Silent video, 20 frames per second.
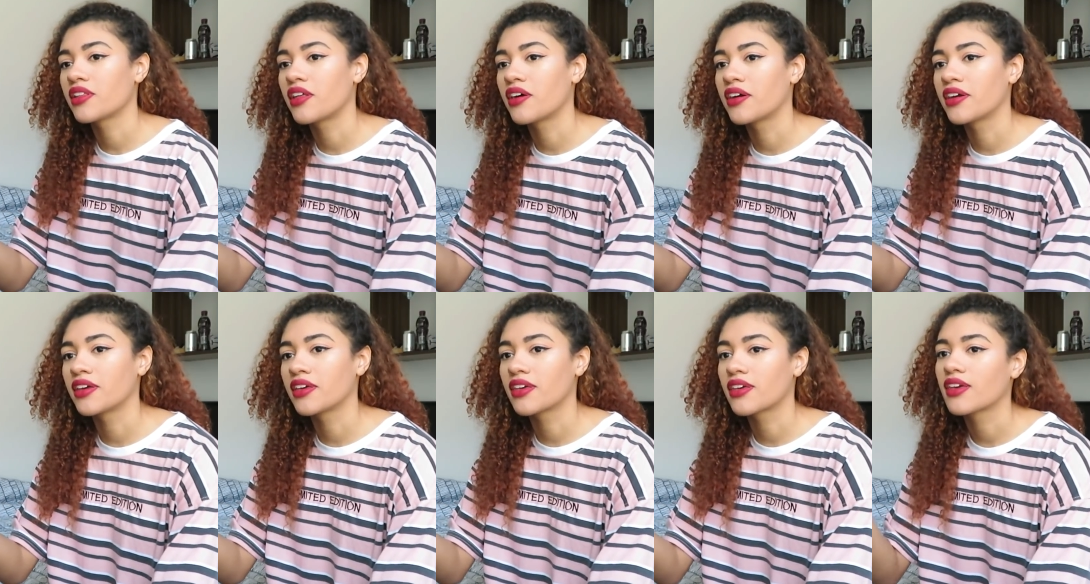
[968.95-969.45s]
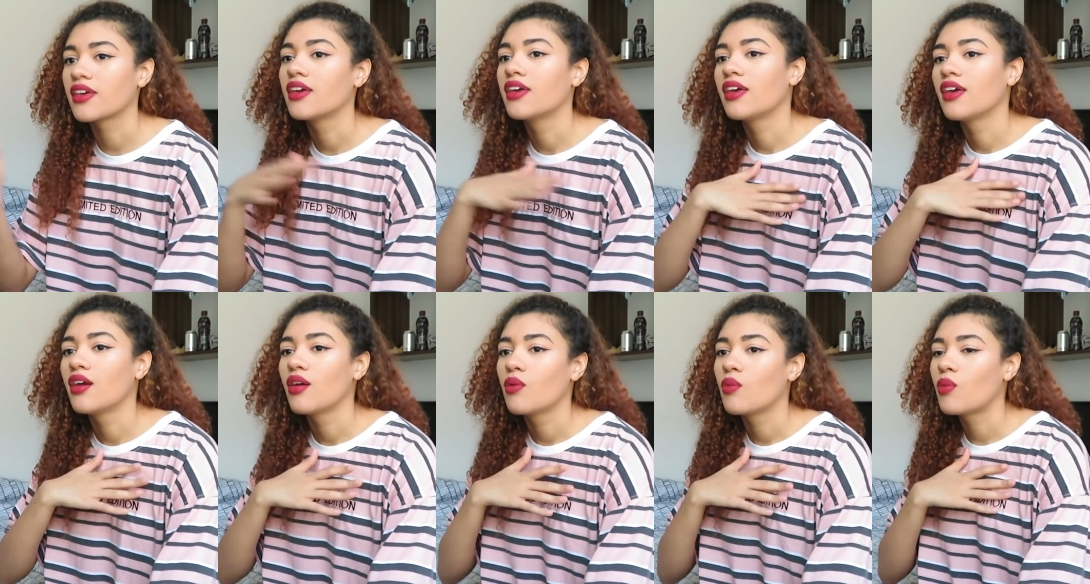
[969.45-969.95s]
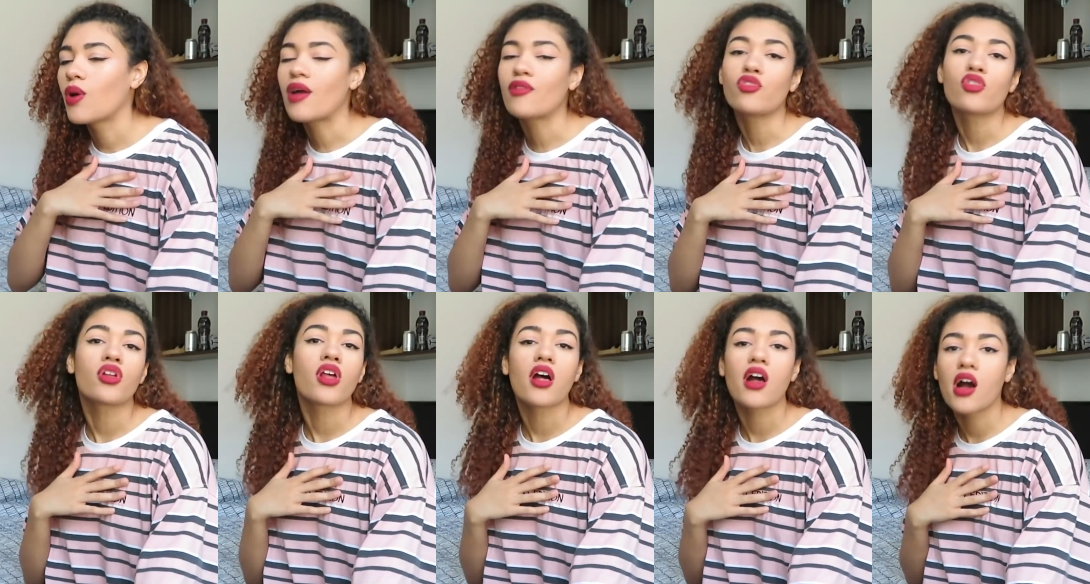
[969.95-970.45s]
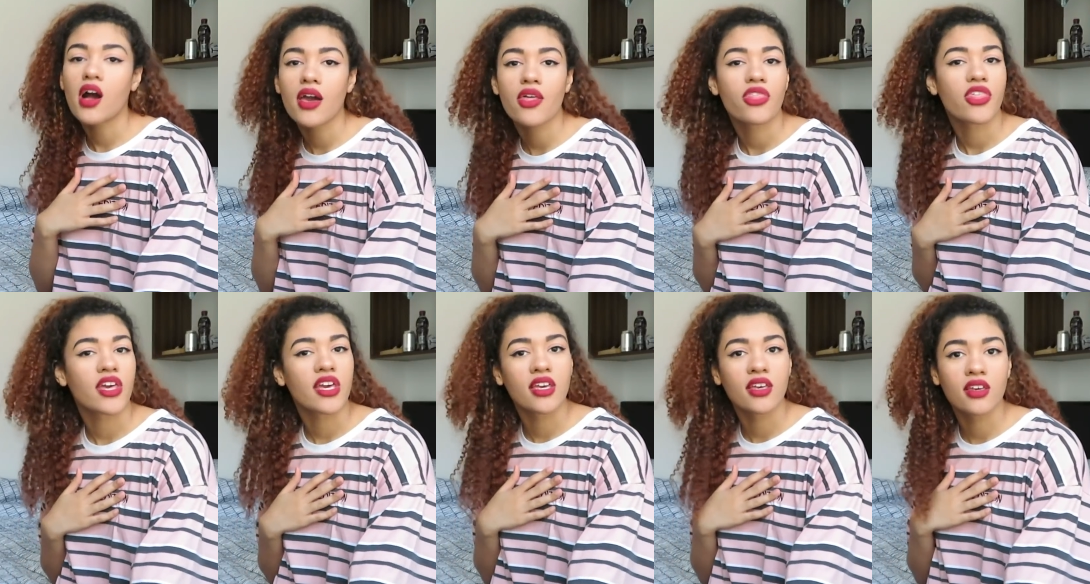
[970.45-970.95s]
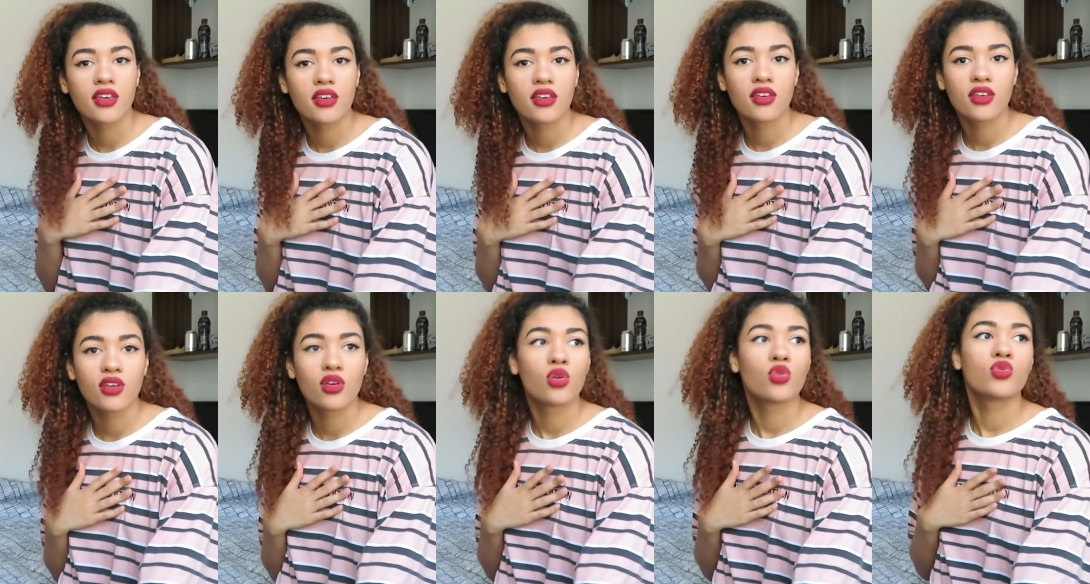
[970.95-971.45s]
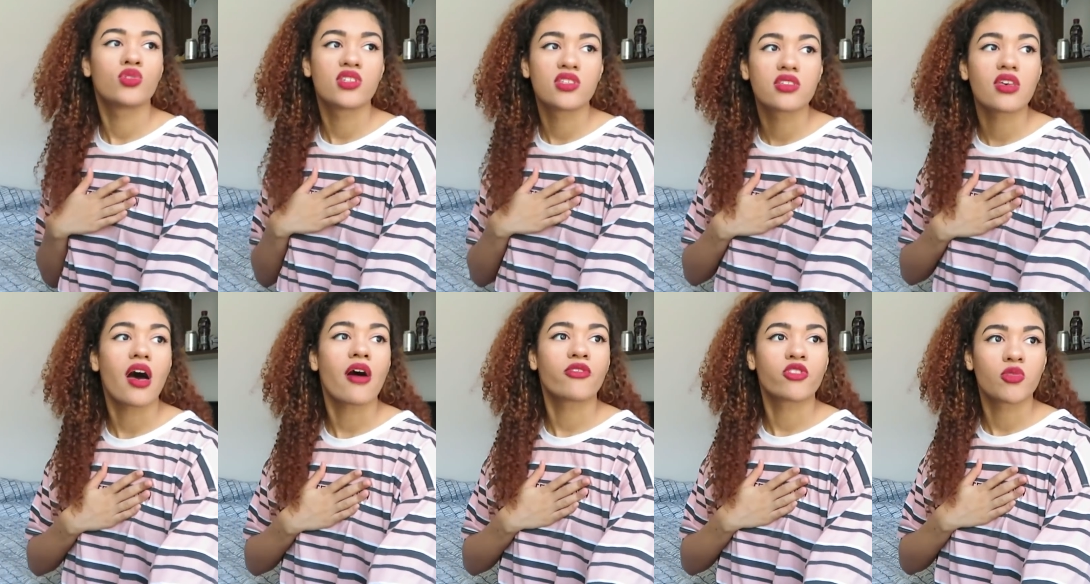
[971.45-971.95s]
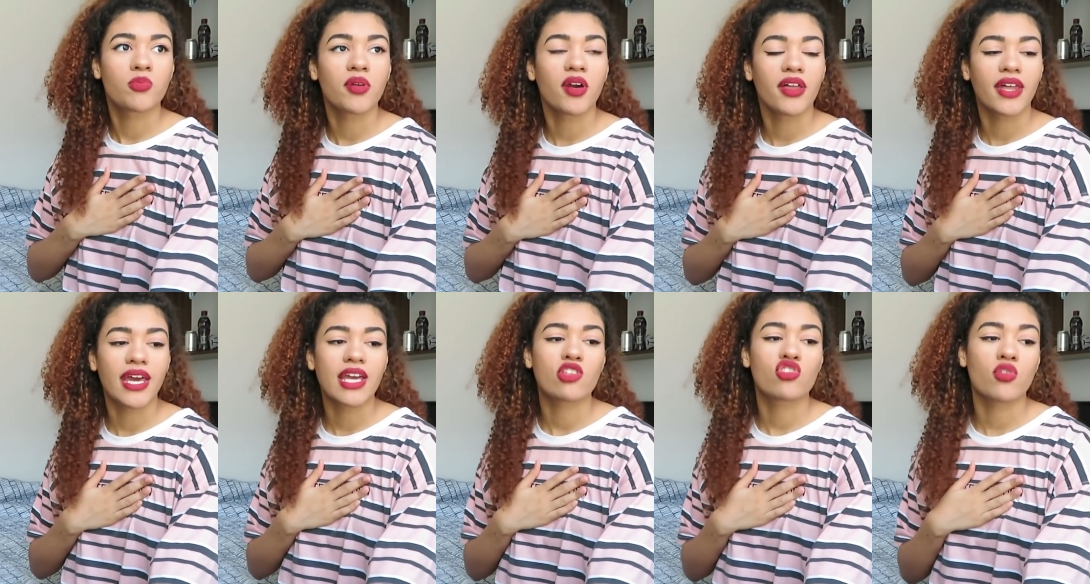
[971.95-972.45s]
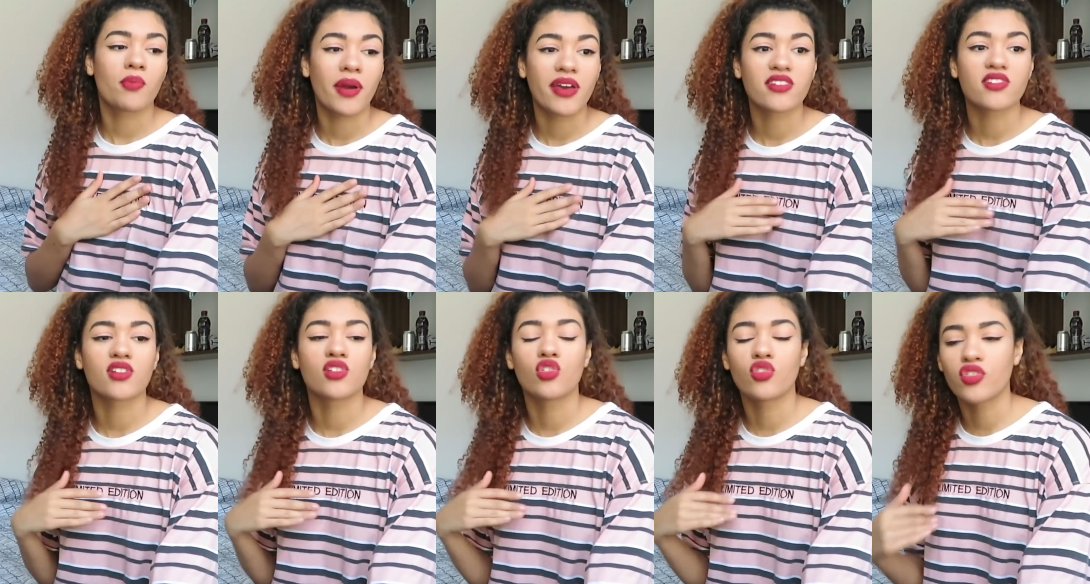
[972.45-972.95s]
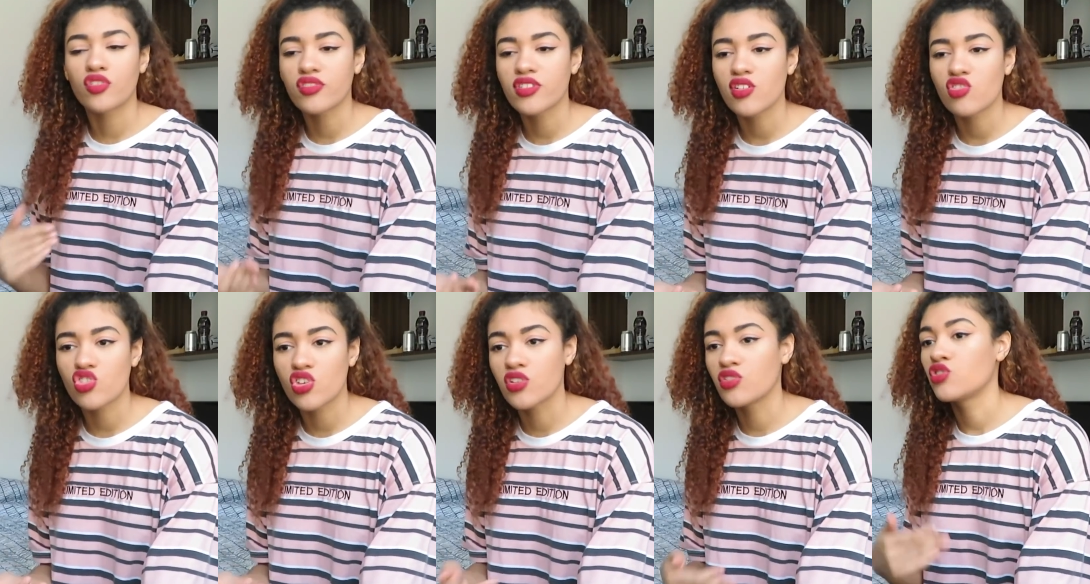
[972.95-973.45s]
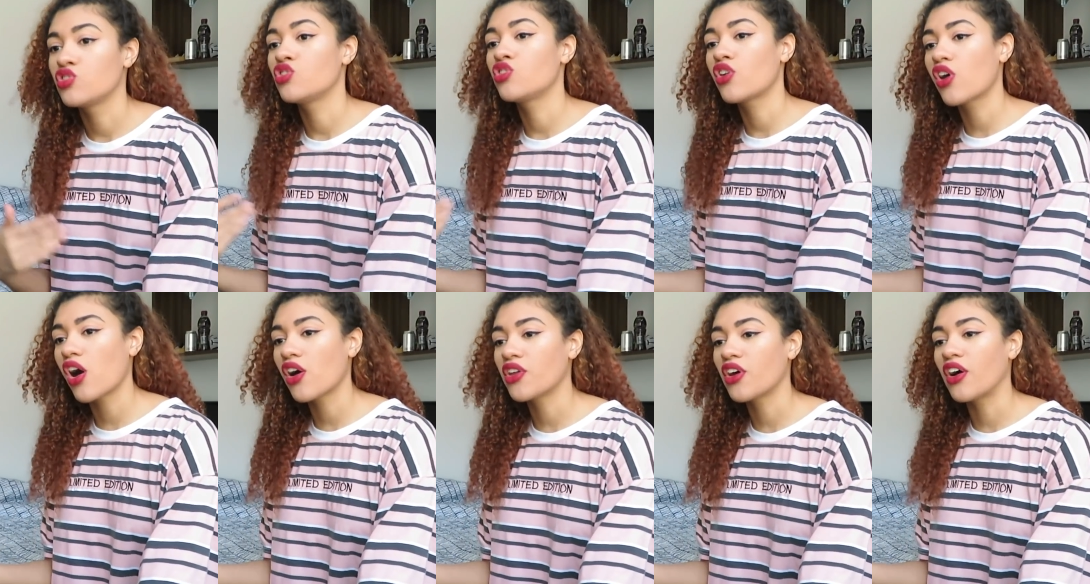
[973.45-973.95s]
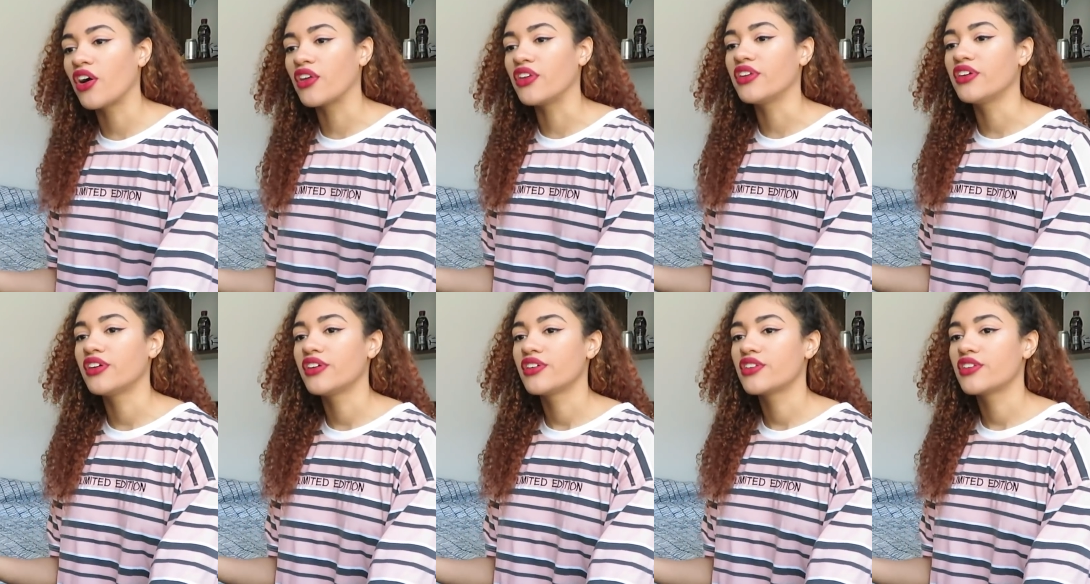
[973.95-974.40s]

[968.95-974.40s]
Like, whether or not I think you deserve to be on A Troop based on your audition, you got on,